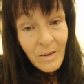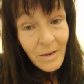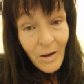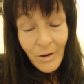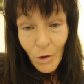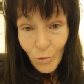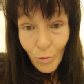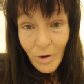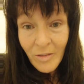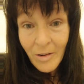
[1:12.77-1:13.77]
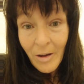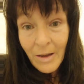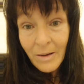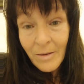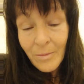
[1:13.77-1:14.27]
Now I know what it's
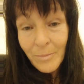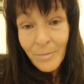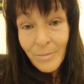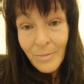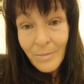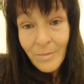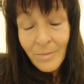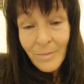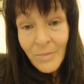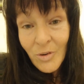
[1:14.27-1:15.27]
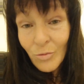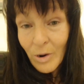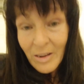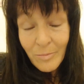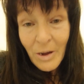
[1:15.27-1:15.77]
like to
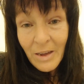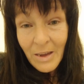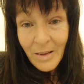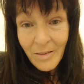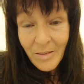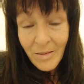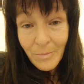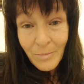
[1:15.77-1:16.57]
raise my hands